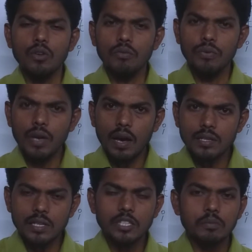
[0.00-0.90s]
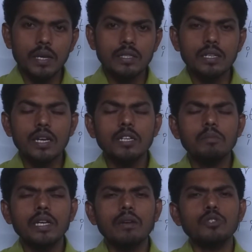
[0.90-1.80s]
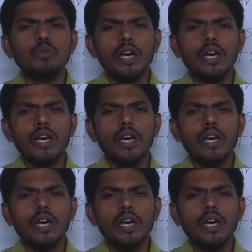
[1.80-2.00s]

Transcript: If you have 6 months, it becomes